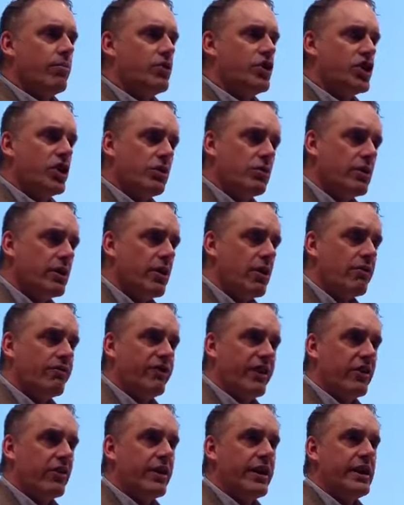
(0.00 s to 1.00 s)
children are
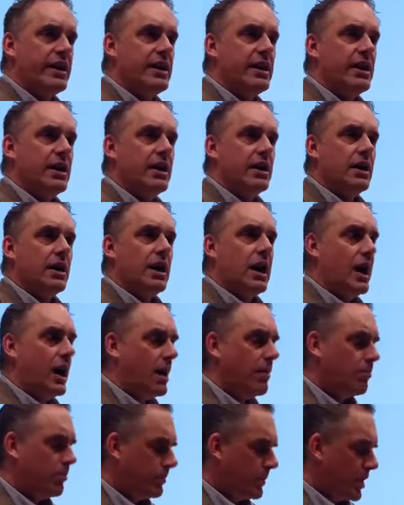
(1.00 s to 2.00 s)
very
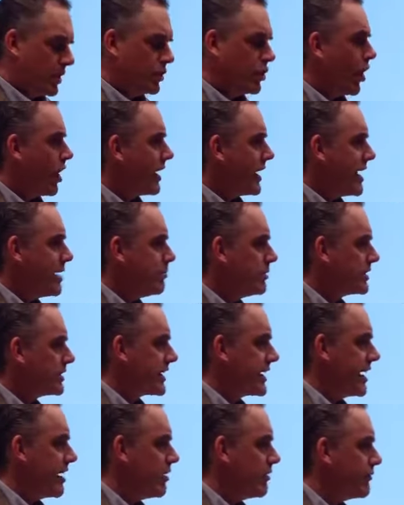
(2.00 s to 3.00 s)
um, not able to
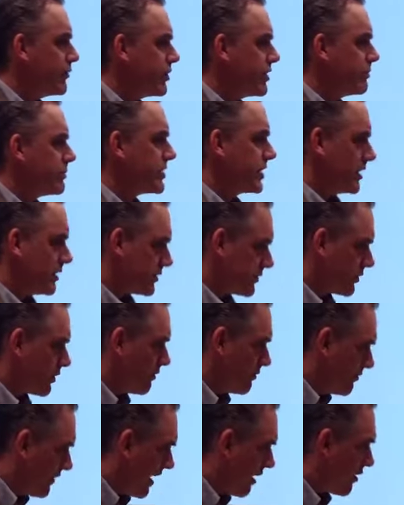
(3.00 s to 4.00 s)
care for themselves for
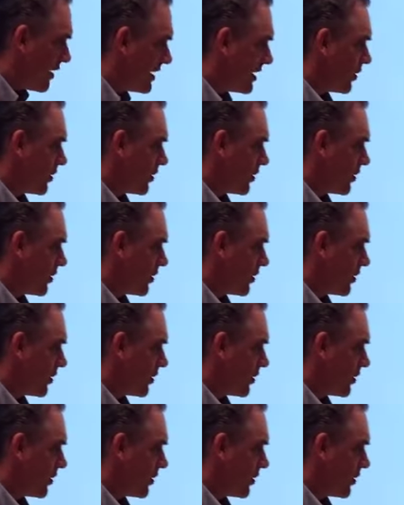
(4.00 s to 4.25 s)
a very